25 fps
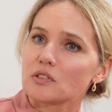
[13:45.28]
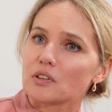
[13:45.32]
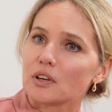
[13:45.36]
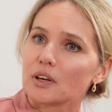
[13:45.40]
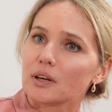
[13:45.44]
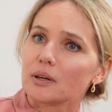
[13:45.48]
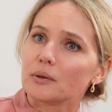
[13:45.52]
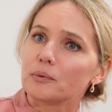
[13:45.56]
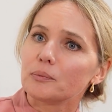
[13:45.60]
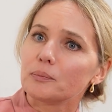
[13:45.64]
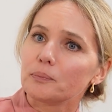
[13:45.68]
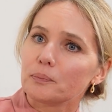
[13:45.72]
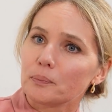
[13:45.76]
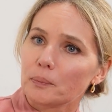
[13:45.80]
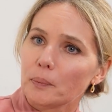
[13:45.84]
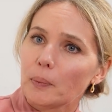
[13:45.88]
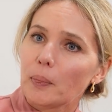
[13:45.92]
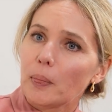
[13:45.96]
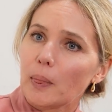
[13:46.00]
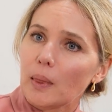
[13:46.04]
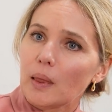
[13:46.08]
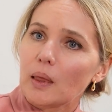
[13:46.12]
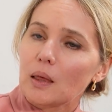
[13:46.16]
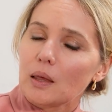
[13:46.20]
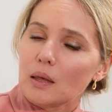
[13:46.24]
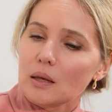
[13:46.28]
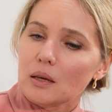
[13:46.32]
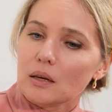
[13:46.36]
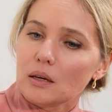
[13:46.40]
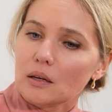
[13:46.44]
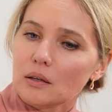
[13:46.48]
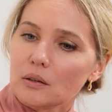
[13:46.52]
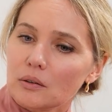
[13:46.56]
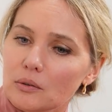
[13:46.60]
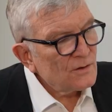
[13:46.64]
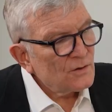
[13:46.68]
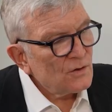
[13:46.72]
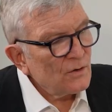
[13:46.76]

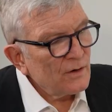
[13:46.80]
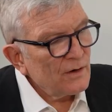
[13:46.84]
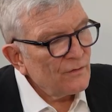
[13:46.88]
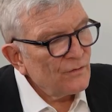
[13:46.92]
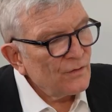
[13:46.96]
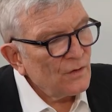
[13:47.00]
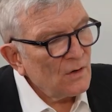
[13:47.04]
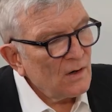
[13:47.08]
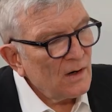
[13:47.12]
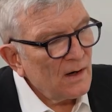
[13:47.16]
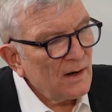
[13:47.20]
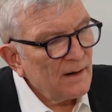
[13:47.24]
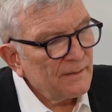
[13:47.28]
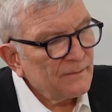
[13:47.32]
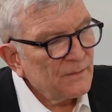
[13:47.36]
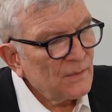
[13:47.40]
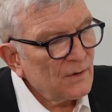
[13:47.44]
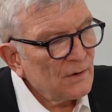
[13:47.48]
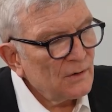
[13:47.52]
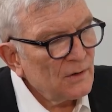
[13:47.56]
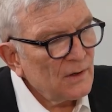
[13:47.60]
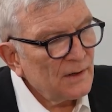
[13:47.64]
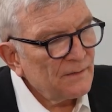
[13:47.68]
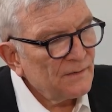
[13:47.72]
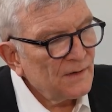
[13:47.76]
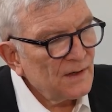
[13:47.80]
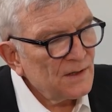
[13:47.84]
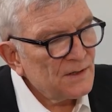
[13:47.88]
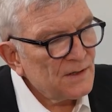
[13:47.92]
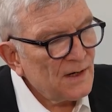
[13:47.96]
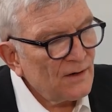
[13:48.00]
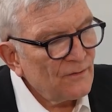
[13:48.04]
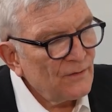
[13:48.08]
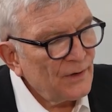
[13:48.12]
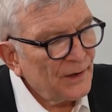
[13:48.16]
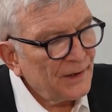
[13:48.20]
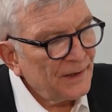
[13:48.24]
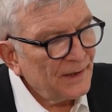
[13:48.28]
So if you are, these
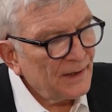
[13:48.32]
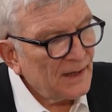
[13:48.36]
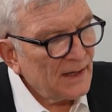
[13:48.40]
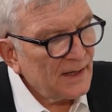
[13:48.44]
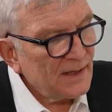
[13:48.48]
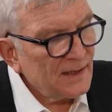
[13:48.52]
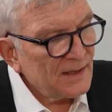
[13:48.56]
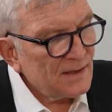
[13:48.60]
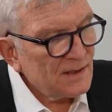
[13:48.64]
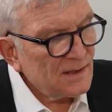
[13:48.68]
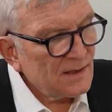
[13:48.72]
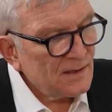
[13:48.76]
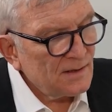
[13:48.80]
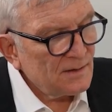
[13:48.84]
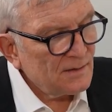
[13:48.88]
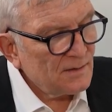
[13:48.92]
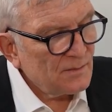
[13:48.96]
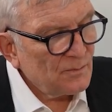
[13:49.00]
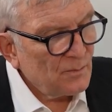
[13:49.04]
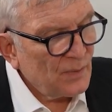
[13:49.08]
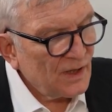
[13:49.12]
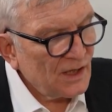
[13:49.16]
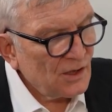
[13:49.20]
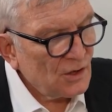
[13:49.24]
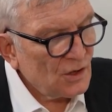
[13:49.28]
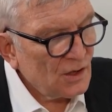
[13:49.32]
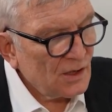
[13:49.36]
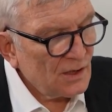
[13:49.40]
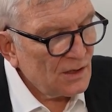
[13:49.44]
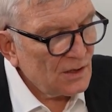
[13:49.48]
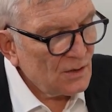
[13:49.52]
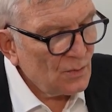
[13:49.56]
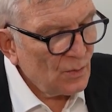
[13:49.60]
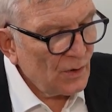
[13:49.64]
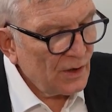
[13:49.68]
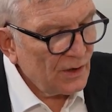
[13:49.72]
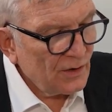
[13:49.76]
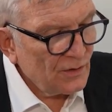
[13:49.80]
are very nice
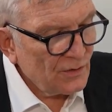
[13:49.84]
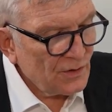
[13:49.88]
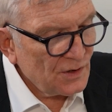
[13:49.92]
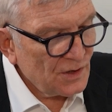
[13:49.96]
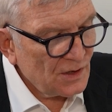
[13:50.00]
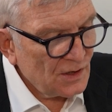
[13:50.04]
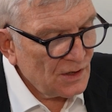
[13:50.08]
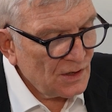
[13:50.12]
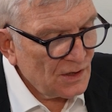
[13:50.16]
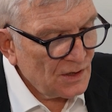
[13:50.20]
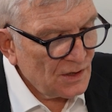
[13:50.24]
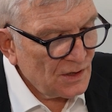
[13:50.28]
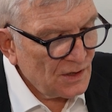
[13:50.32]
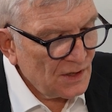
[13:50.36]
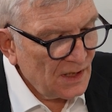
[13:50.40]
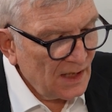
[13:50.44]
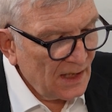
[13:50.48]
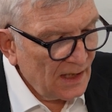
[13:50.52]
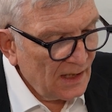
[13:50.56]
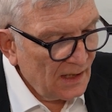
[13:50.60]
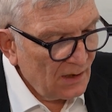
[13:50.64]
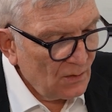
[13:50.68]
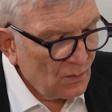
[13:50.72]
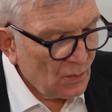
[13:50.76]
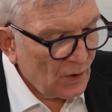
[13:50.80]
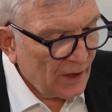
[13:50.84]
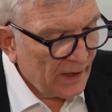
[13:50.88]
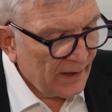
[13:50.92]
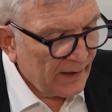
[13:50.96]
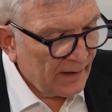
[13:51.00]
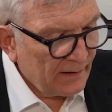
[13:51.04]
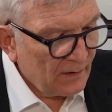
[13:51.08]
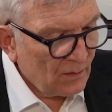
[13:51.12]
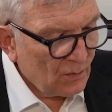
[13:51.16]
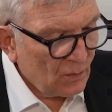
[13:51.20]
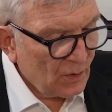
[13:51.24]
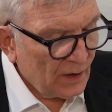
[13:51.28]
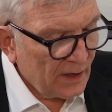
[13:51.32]
pictures where you see
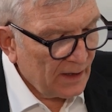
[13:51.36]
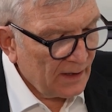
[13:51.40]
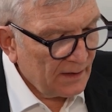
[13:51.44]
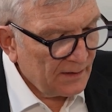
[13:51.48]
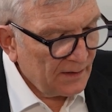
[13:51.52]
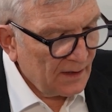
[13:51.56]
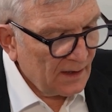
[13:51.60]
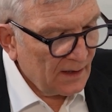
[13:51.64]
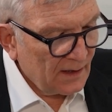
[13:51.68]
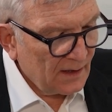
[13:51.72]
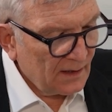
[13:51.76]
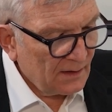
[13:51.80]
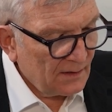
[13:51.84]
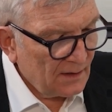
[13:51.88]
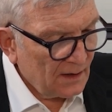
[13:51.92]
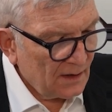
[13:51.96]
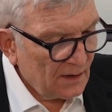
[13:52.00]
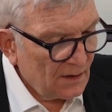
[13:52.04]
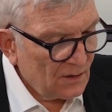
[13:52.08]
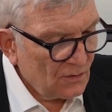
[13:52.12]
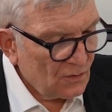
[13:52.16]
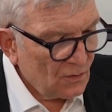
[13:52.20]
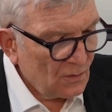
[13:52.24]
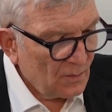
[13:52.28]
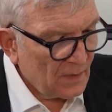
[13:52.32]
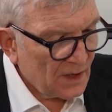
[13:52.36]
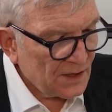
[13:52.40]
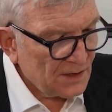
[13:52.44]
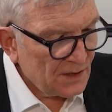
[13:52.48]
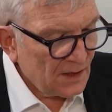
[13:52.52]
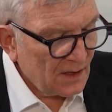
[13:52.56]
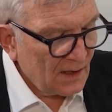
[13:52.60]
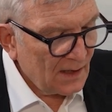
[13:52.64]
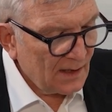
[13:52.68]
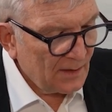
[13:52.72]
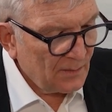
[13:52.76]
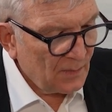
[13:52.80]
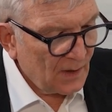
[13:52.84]
where the two
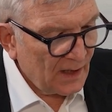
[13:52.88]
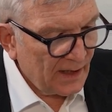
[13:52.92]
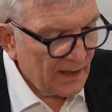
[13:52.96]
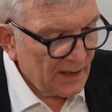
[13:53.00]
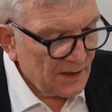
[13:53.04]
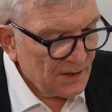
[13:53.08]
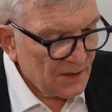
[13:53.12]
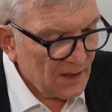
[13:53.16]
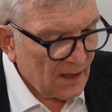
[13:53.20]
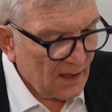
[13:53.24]
muscular planes